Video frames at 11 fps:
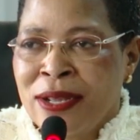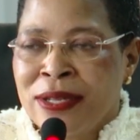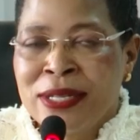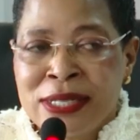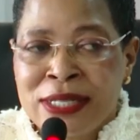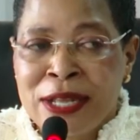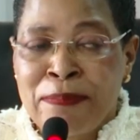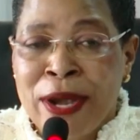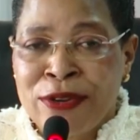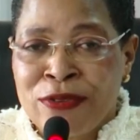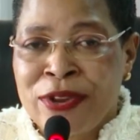This is a
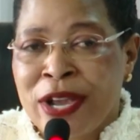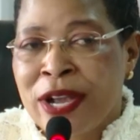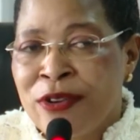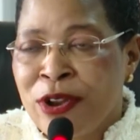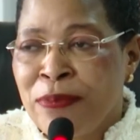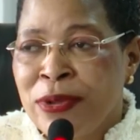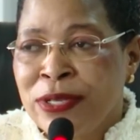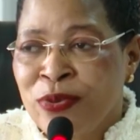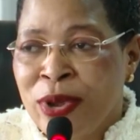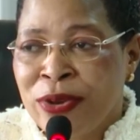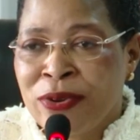part of the accountability
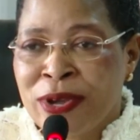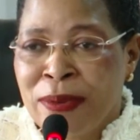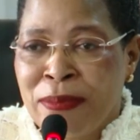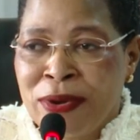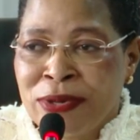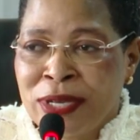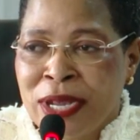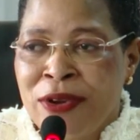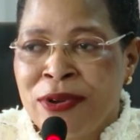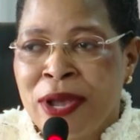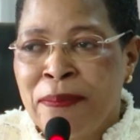we are talking about,
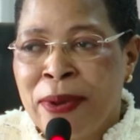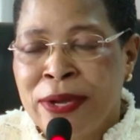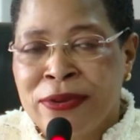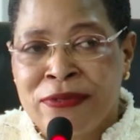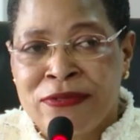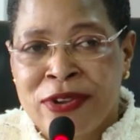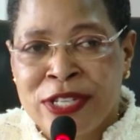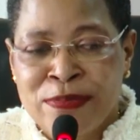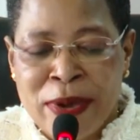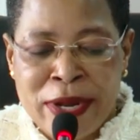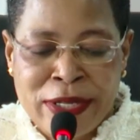part of
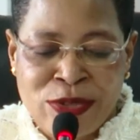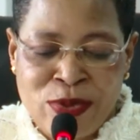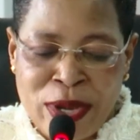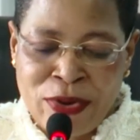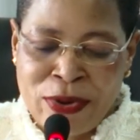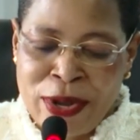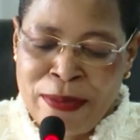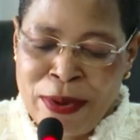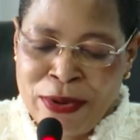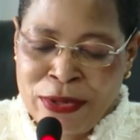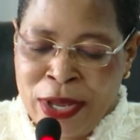transparency we are talking
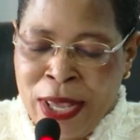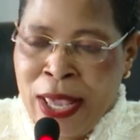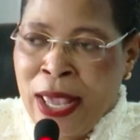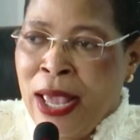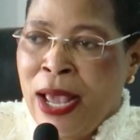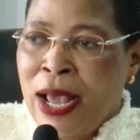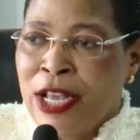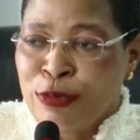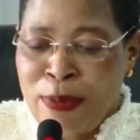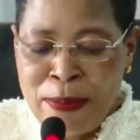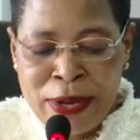about.
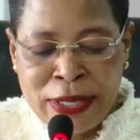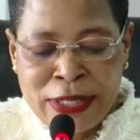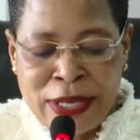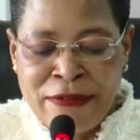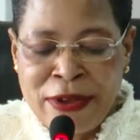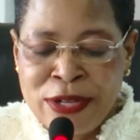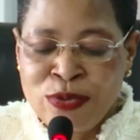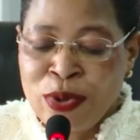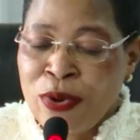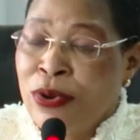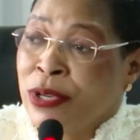As public servants,
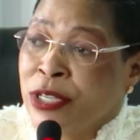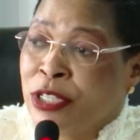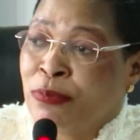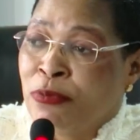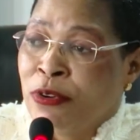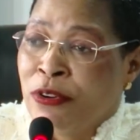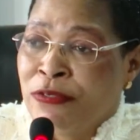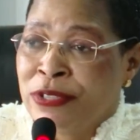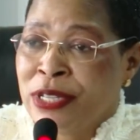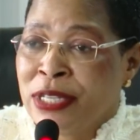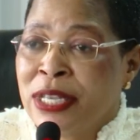we hold these
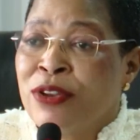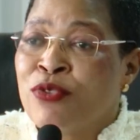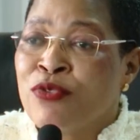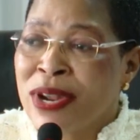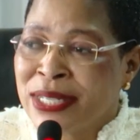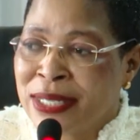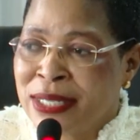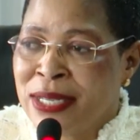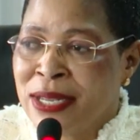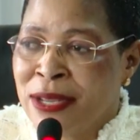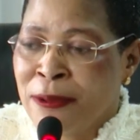offices in
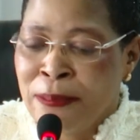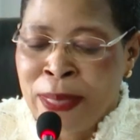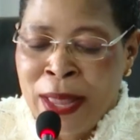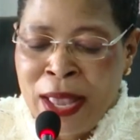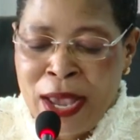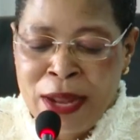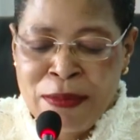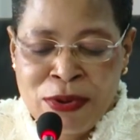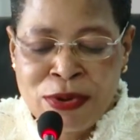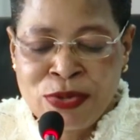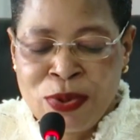trust. And
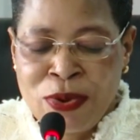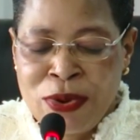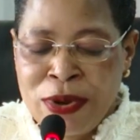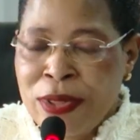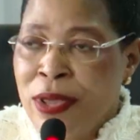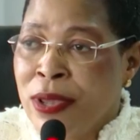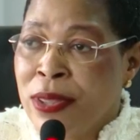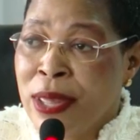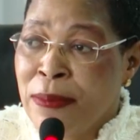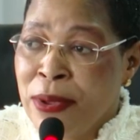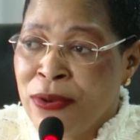because we hold
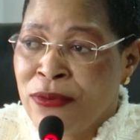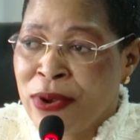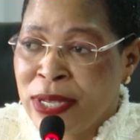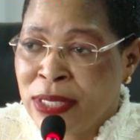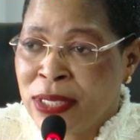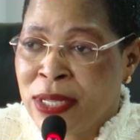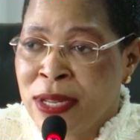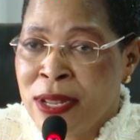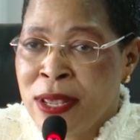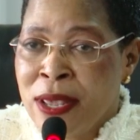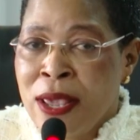them in trust,
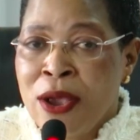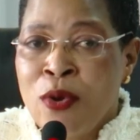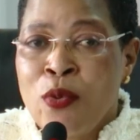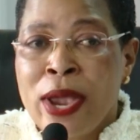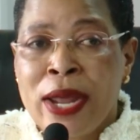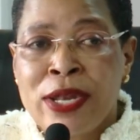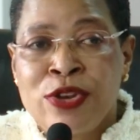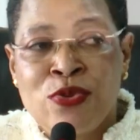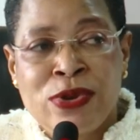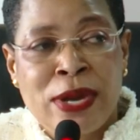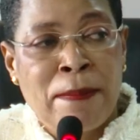we are
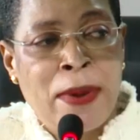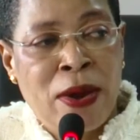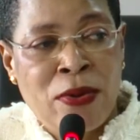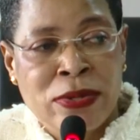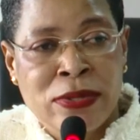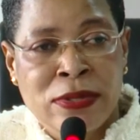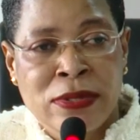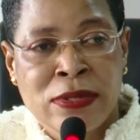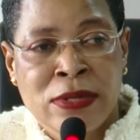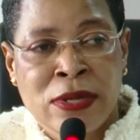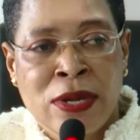duty bound
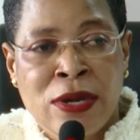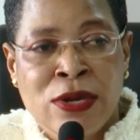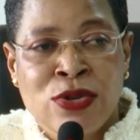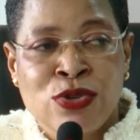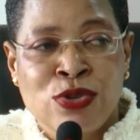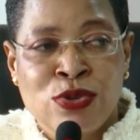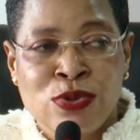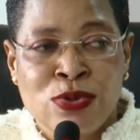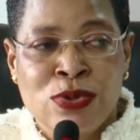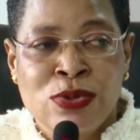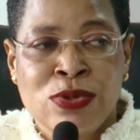
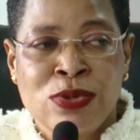to